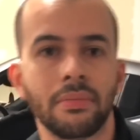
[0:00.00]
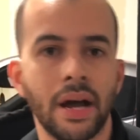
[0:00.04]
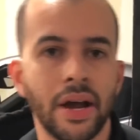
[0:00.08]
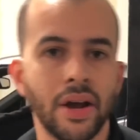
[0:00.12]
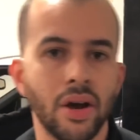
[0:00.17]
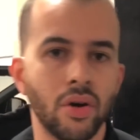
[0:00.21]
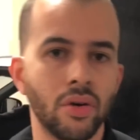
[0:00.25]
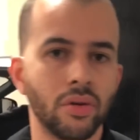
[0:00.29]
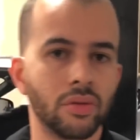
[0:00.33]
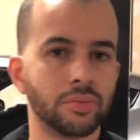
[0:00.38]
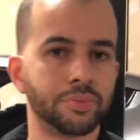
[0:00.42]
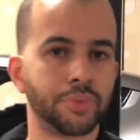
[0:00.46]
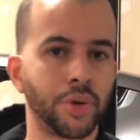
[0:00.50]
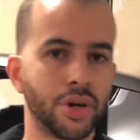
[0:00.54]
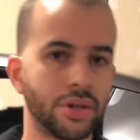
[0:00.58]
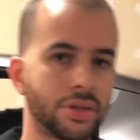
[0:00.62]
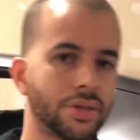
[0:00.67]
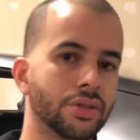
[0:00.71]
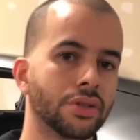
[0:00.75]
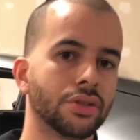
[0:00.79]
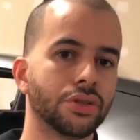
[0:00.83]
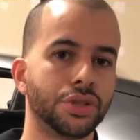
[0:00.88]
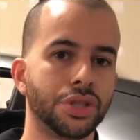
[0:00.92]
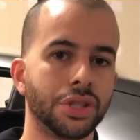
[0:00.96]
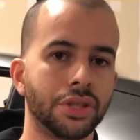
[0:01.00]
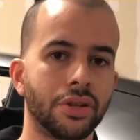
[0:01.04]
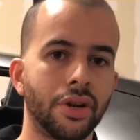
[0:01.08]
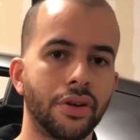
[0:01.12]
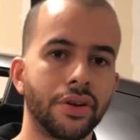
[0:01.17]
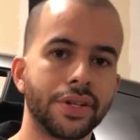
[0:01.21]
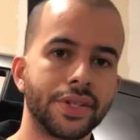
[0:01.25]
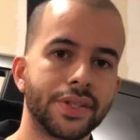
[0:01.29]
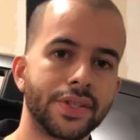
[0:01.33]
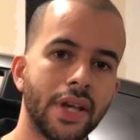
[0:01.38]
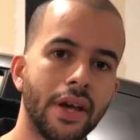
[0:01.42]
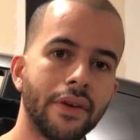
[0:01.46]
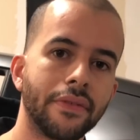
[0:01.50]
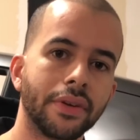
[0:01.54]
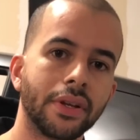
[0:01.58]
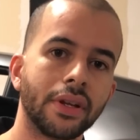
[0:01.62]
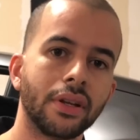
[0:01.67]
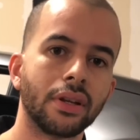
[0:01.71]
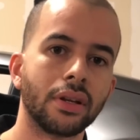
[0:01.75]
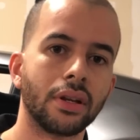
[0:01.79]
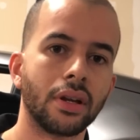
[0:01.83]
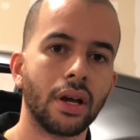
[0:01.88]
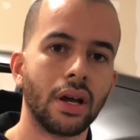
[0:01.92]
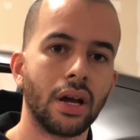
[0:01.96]
my own personal
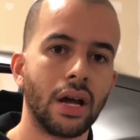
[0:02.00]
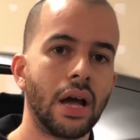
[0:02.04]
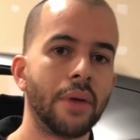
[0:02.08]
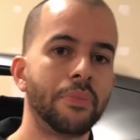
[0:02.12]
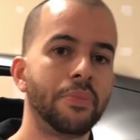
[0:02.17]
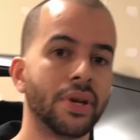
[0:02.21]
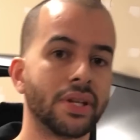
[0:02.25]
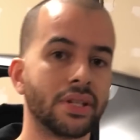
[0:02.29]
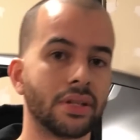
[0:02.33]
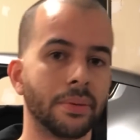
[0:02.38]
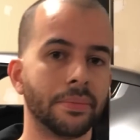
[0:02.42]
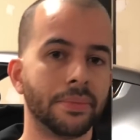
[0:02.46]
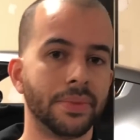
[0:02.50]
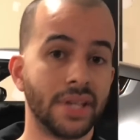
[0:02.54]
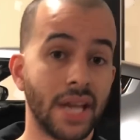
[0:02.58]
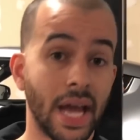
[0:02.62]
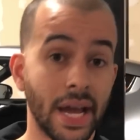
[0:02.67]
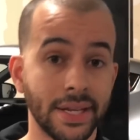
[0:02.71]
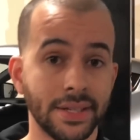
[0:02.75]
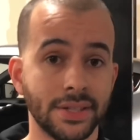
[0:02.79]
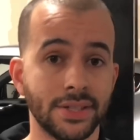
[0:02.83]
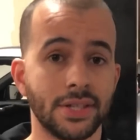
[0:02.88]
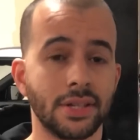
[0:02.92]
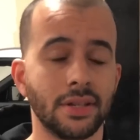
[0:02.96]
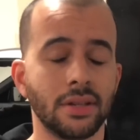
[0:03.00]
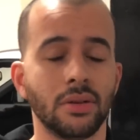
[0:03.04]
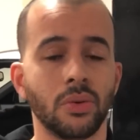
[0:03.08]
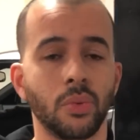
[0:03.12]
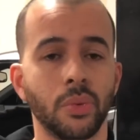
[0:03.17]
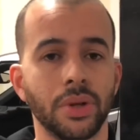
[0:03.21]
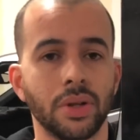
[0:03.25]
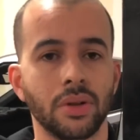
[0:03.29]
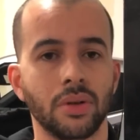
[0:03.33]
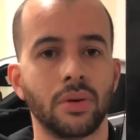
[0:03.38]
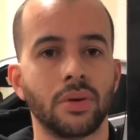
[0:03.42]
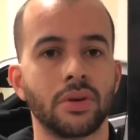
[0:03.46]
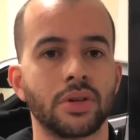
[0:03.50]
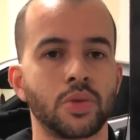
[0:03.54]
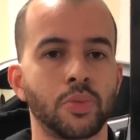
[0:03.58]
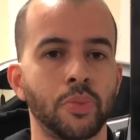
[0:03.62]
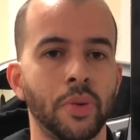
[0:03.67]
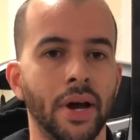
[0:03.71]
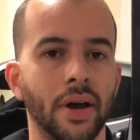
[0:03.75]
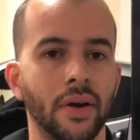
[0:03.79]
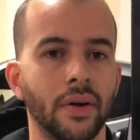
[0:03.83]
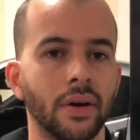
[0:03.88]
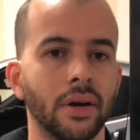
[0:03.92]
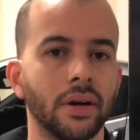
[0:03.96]
G37, I picked up 19 wheel
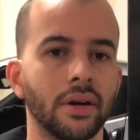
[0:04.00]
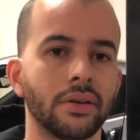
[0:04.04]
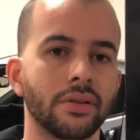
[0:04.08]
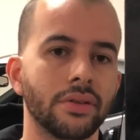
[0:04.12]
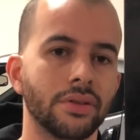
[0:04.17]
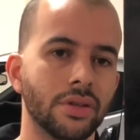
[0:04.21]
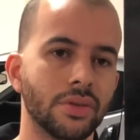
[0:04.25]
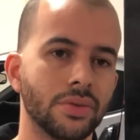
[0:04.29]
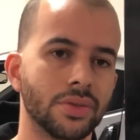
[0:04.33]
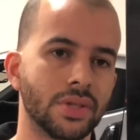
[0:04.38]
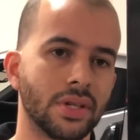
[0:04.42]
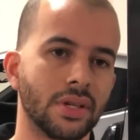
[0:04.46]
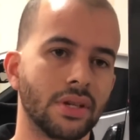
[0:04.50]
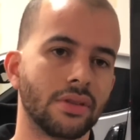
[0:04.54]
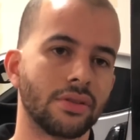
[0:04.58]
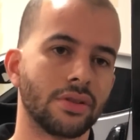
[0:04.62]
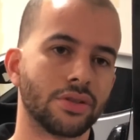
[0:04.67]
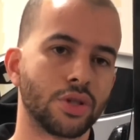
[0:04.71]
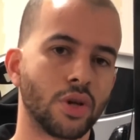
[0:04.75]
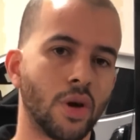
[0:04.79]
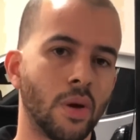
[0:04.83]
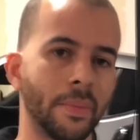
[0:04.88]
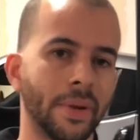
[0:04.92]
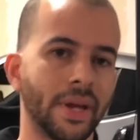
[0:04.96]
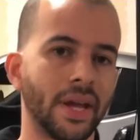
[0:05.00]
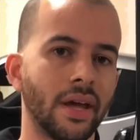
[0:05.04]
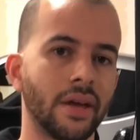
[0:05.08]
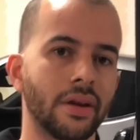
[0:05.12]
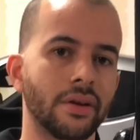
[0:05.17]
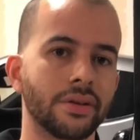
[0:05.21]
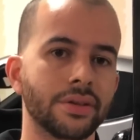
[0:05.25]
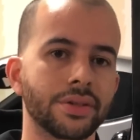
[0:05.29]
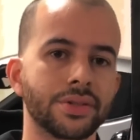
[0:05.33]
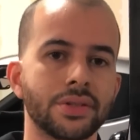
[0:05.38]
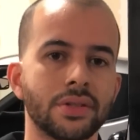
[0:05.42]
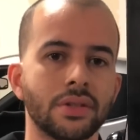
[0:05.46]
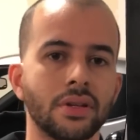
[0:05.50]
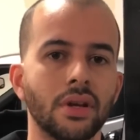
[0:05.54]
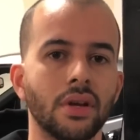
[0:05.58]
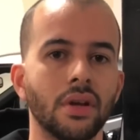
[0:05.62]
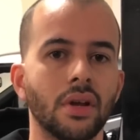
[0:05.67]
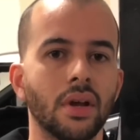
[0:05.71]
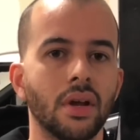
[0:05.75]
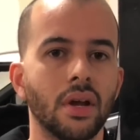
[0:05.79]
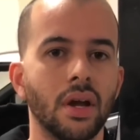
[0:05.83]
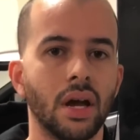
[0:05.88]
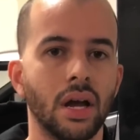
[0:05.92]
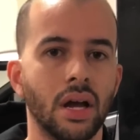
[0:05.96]
horsepower using the Tomei headers.
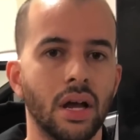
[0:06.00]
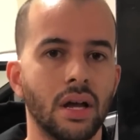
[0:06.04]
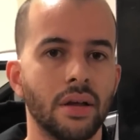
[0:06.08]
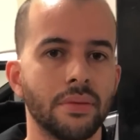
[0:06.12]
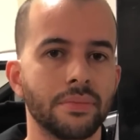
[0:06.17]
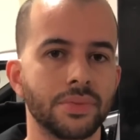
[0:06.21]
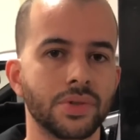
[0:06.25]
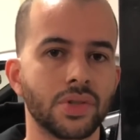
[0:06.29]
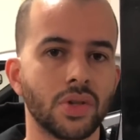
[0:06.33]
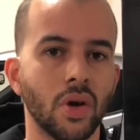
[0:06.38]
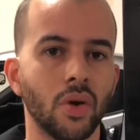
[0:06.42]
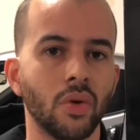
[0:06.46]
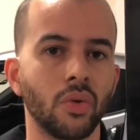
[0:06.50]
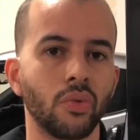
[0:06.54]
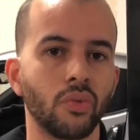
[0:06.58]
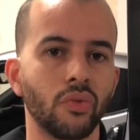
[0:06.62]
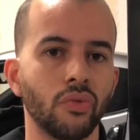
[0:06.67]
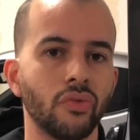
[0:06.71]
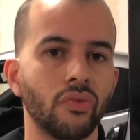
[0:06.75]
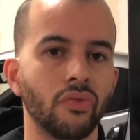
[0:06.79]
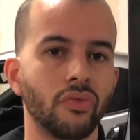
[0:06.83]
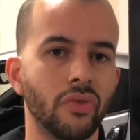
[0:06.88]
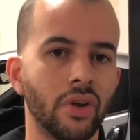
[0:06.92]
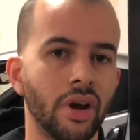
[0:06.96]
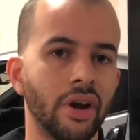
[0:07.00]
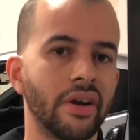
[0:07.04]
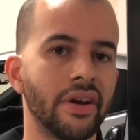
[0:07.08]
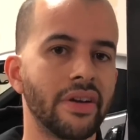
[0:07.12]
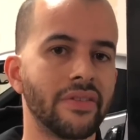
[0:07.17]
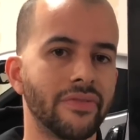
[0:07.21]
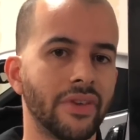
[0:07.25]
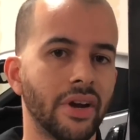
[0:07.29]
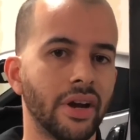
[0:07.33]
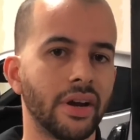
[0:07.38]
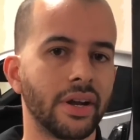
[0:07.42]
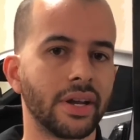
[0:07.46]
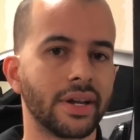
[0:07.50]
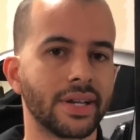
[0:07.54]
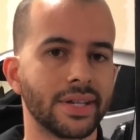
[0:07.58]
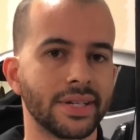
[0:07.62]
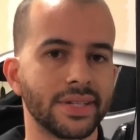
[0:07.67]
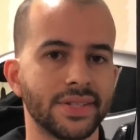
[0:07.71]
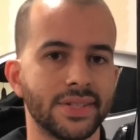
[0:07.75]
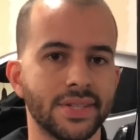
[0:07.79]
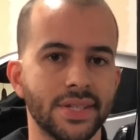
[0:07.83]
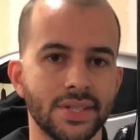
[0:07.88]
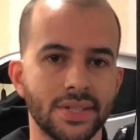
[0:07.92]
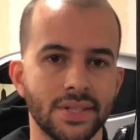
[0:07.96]
So very, very
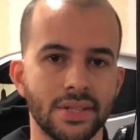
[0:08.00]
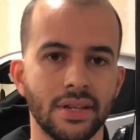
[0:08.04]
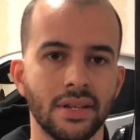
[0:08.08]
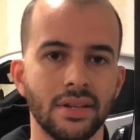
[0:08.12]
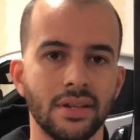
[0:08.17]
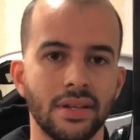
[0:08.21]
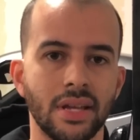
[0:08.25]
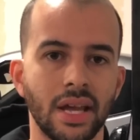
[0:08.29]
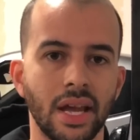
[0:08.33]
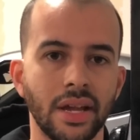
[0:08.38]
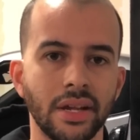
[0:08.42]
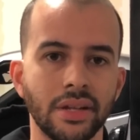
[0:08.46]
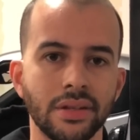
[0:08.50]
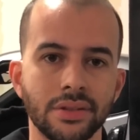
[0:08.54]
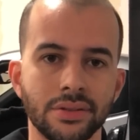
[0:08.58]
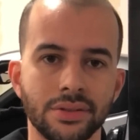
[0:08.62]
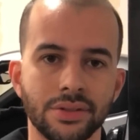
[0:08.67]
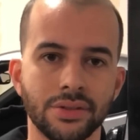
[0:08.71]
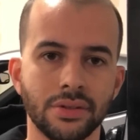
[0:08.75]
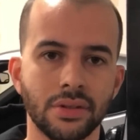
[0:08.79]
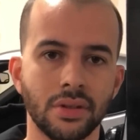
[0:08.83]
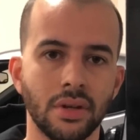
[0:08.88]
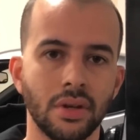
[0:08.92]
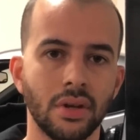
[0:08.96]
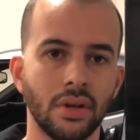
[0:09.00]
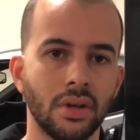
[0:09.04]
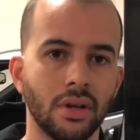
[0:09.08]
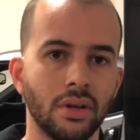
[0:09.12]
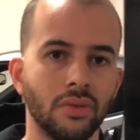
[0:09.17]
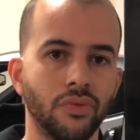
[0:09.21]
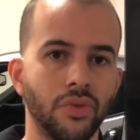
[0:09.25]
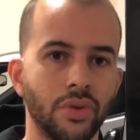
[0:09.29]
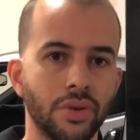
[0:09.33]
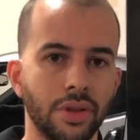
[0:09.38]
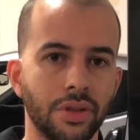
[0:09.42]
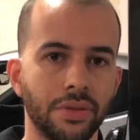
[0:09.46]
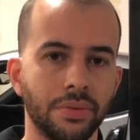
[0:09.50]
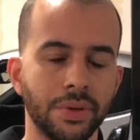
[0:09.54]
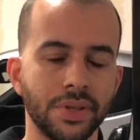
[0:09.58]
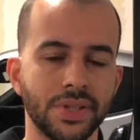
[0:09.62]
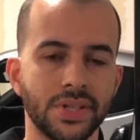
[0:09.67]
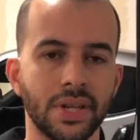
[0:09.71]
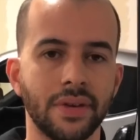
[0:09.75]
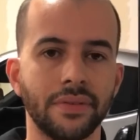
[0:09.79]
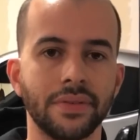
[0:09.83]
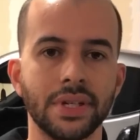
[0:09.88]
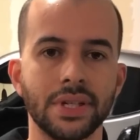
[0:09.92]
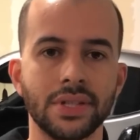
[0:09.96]
consistent gains for the
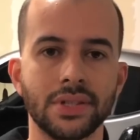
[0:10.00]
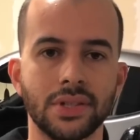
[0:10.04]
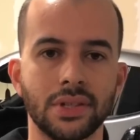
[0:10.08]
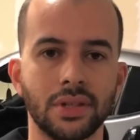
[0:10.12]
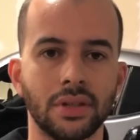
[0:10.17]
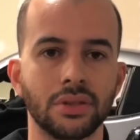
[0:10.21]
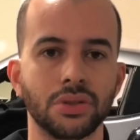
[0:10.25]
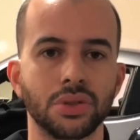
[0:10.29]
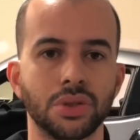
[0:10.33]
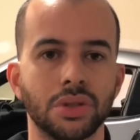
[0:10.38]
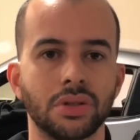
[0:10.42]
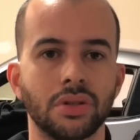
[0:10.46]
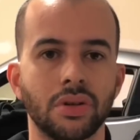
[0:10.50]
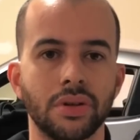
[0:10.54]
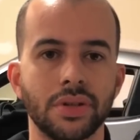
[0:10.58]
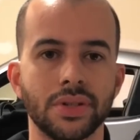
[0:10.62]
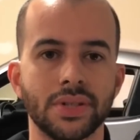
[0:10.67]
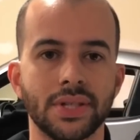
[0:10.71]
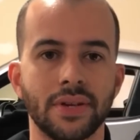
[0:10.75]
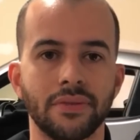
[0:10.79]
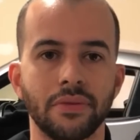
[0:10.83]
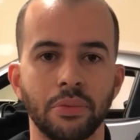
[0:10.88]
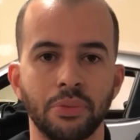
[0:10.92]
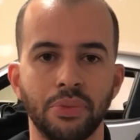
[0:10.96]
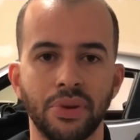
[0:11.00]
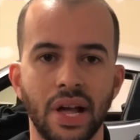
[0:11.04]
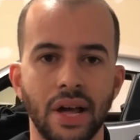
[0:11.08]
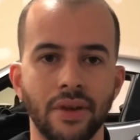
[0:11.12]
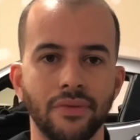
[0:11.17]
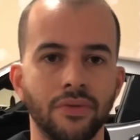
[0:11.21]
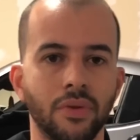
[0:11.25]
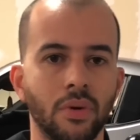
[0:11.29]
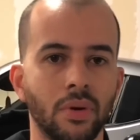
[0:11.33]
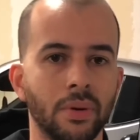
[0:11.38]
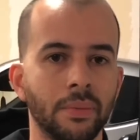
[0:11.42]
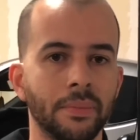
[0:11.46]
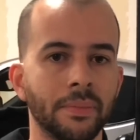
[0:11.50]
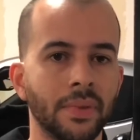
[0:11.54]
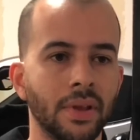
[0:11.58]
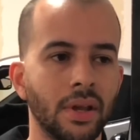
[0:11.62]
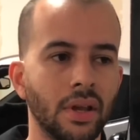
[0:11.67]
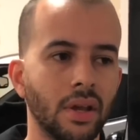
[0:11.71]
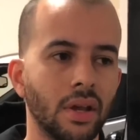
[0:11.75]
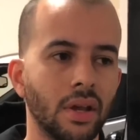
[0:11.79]
370Z and G37 platform.